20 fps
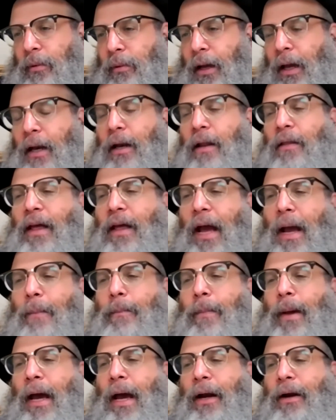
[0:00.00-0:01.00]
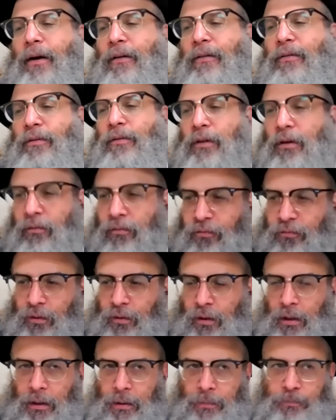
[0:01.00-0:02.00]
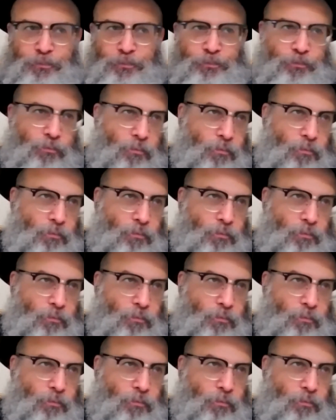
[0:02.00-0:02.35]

and in that manner um,